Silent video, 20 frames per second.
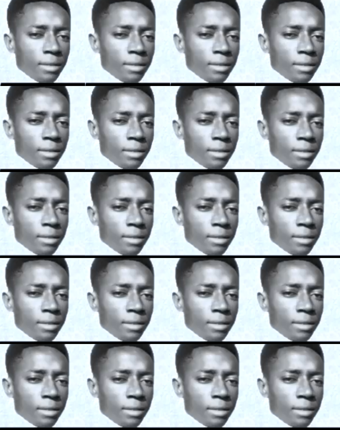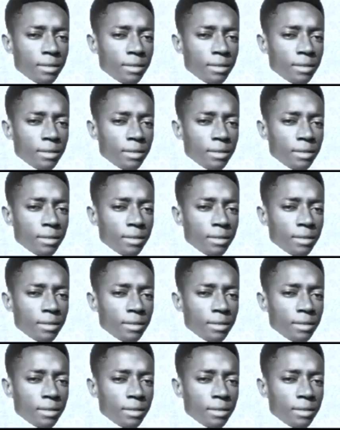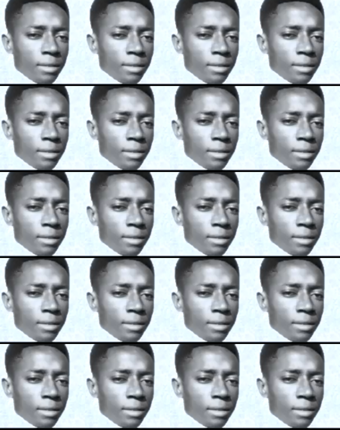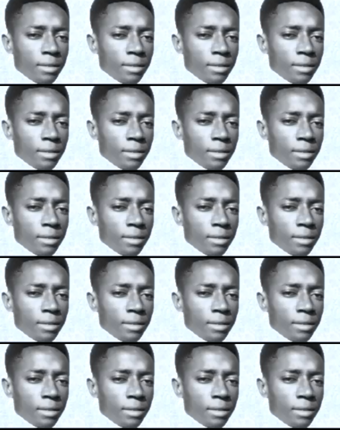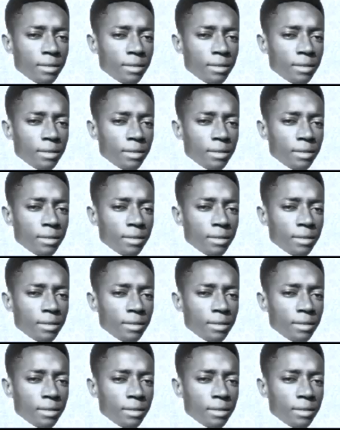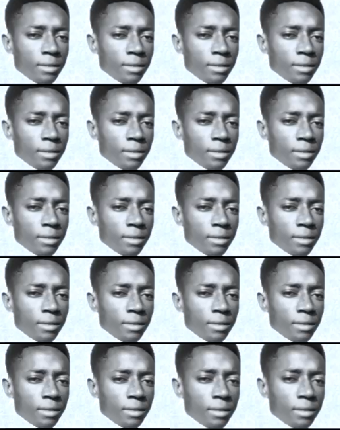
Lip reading: No words are spoken by the person on screen.